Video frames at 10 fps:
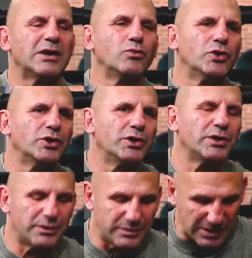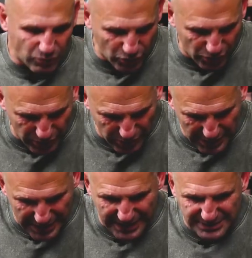were,
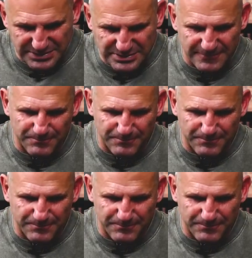and